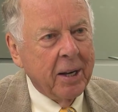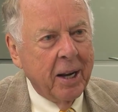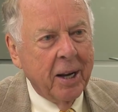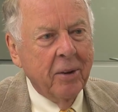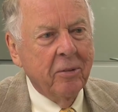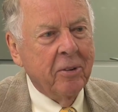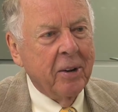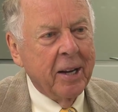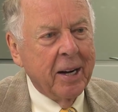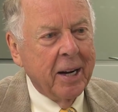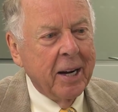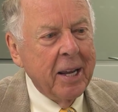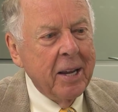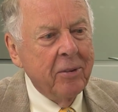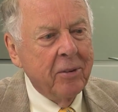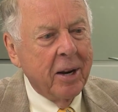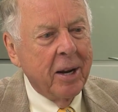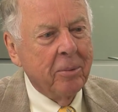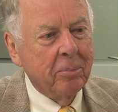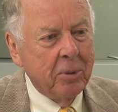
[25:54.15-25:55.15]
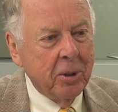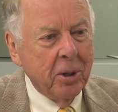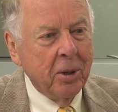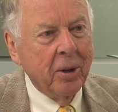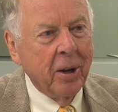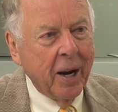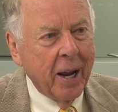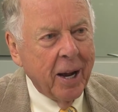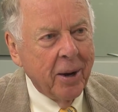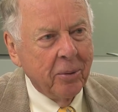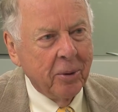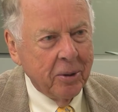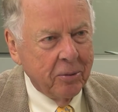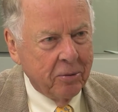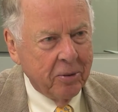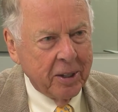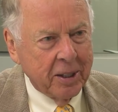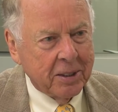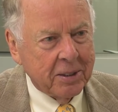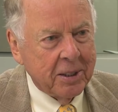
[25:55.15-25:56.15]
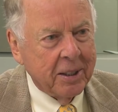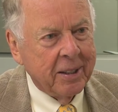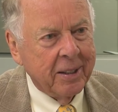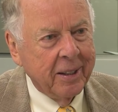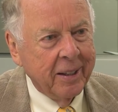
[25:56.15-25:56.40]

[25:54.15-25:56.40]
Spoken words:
If they leave it up to you and I would fix it.